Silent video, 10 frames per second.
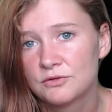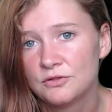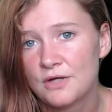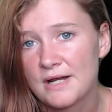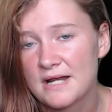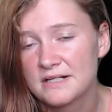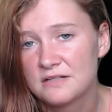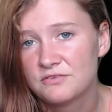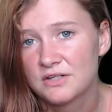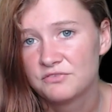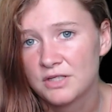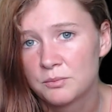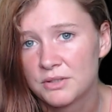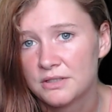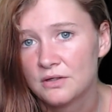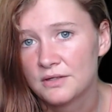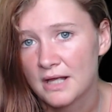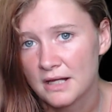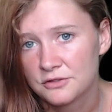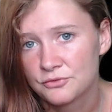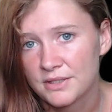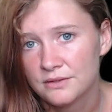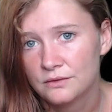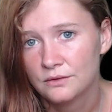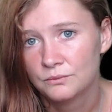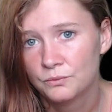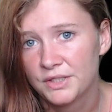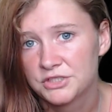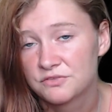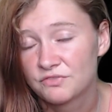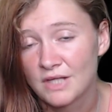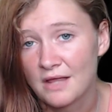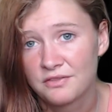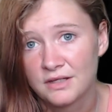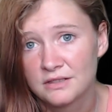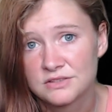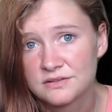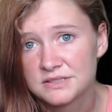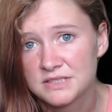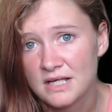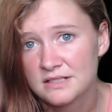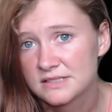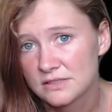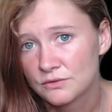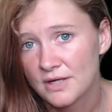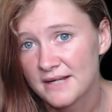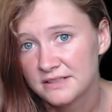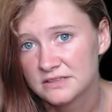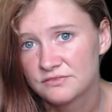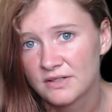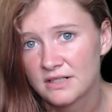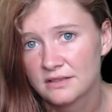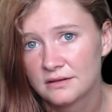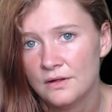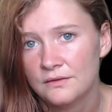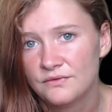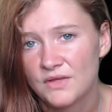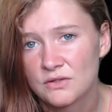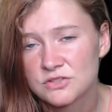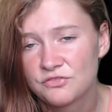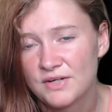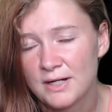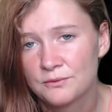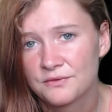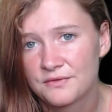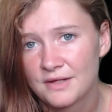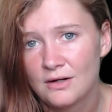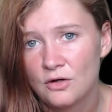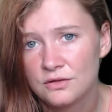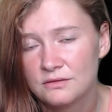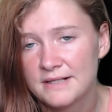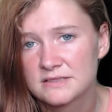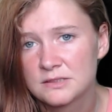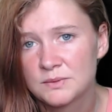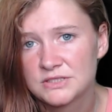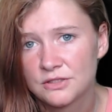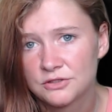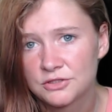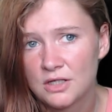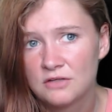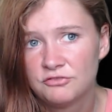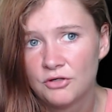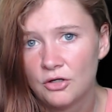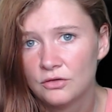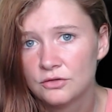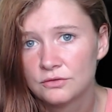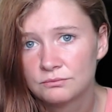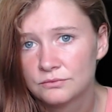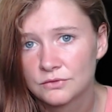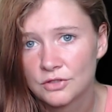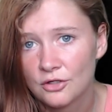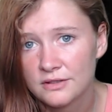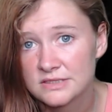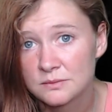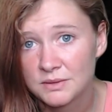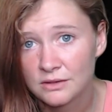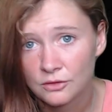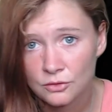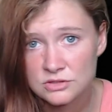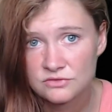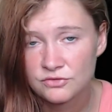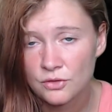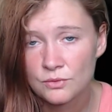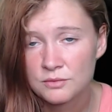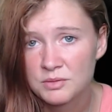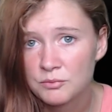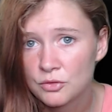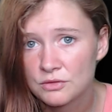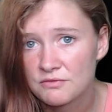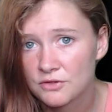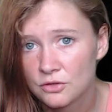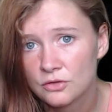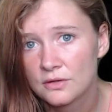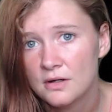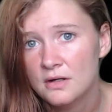an unidentified fingerprint on a handrail, which I think to this day is still not identified. They also found that all the lights had been turned off, all the curtains had been closed, the phone had been pulled off the hook.